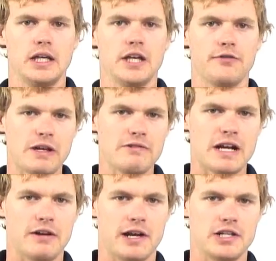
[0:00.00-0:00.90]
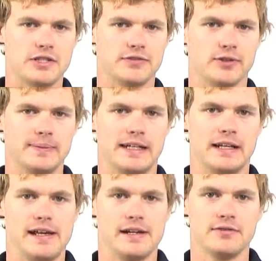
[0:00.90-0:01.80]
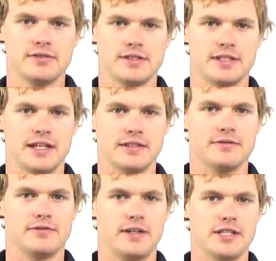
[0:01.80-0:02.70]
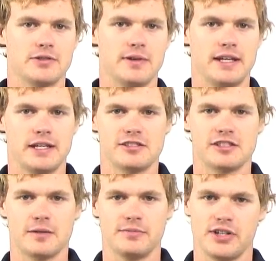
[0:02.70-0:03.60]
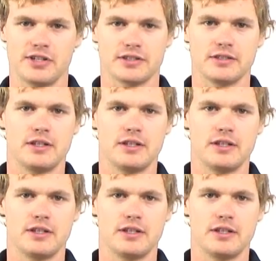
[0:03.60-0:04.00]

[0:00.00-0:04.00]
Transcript: If we rearrange this formula now to get v squared as the subject,